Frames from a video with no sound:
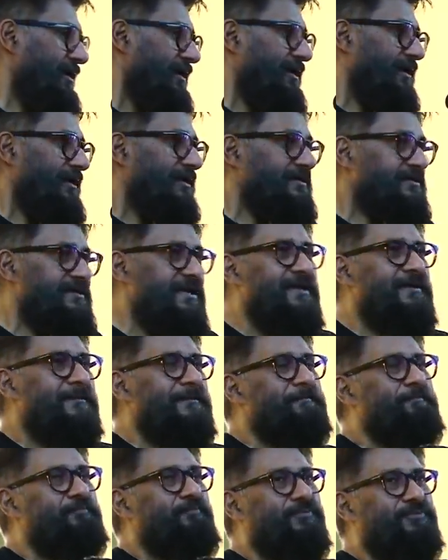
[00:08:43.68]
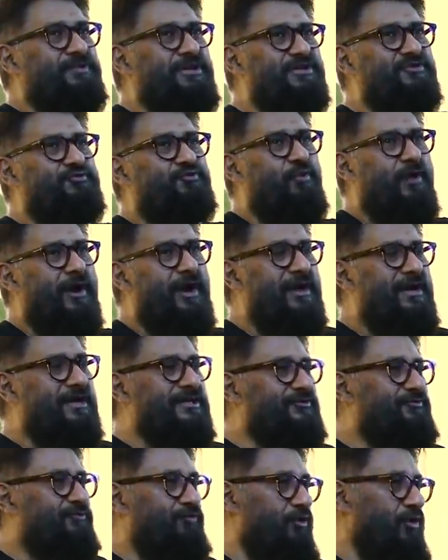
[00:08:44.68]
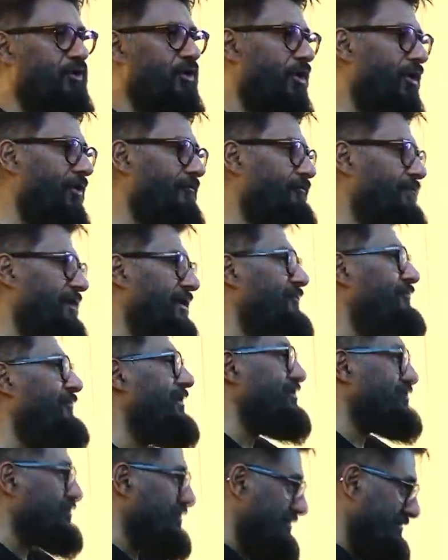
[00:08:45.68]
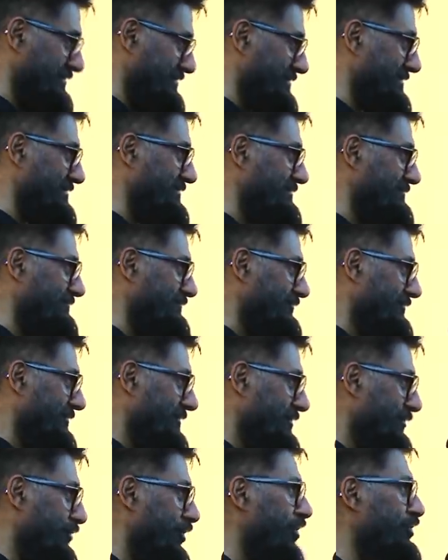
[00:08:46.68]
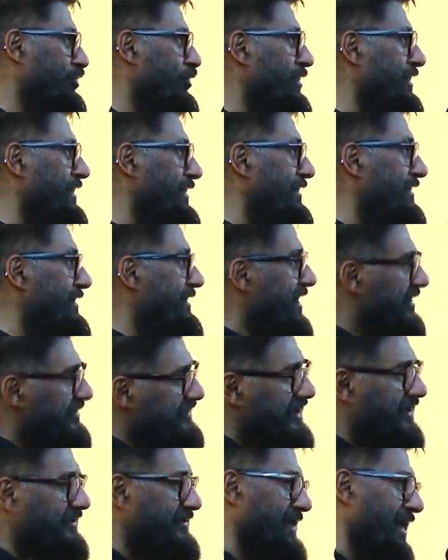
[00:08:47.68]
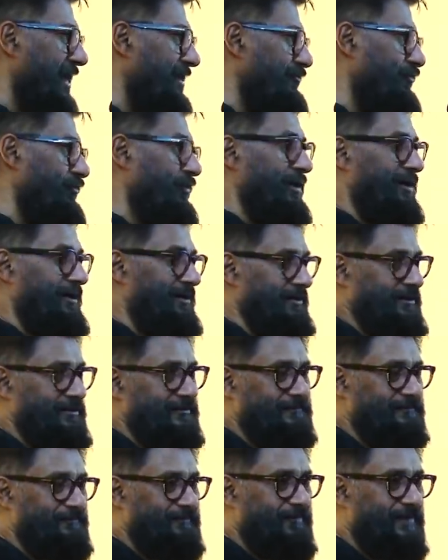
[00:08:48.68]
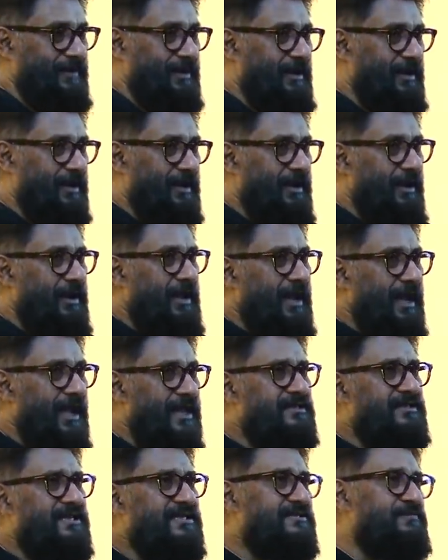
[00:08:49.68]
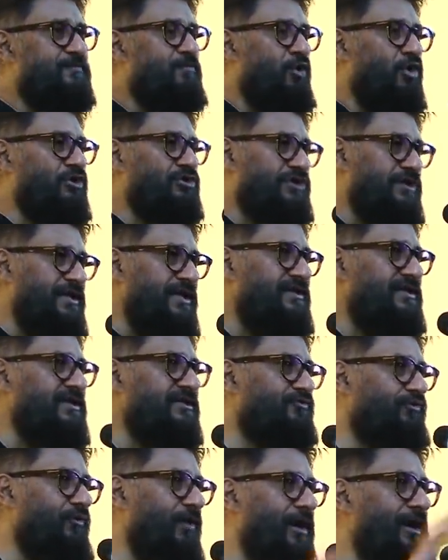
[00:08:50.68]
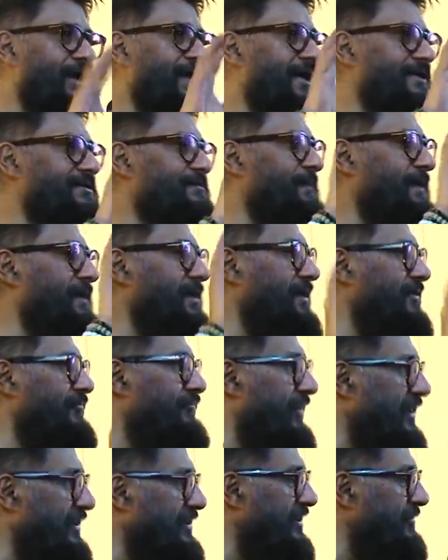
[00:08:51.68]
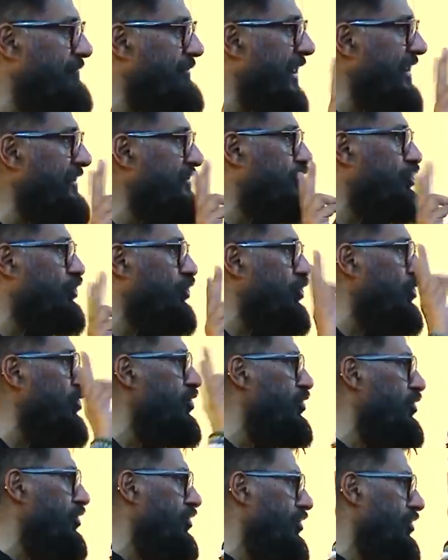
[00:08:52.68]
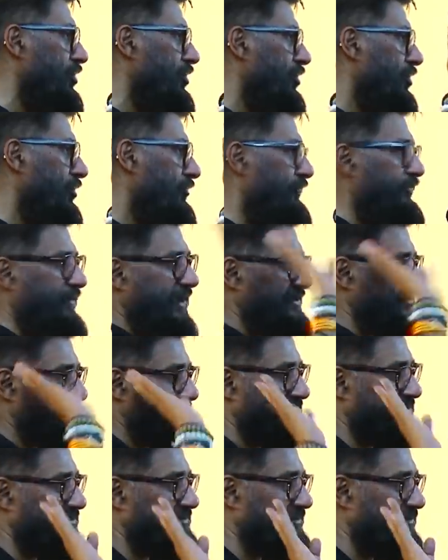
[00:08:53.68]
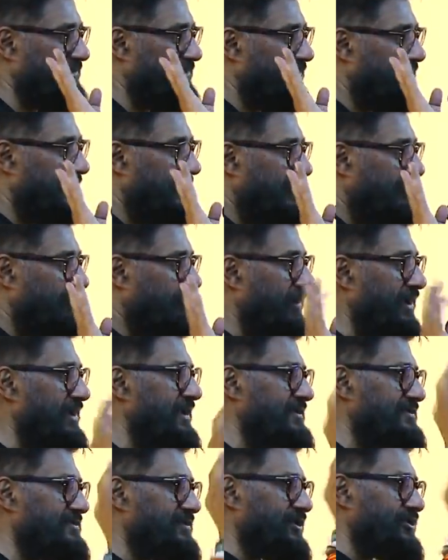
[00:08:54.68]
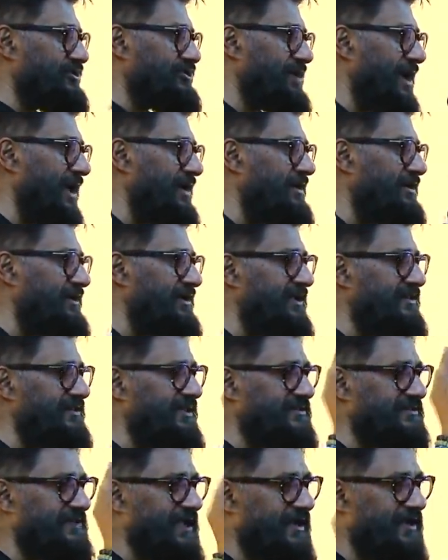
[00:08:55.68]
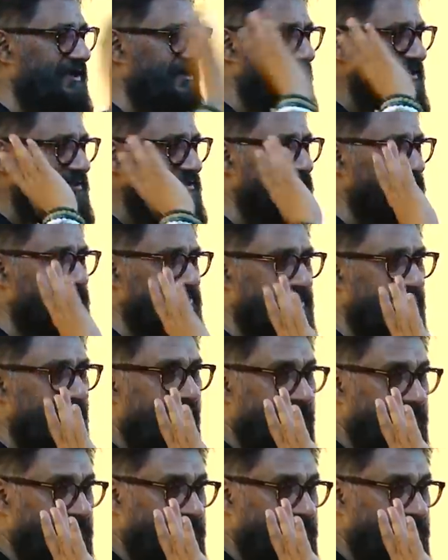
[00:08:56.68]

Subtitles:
See, this world is full of invasions. Not only India, the entire world. And this world has been invaded by two faiths. One is Christianity and the second is Islam.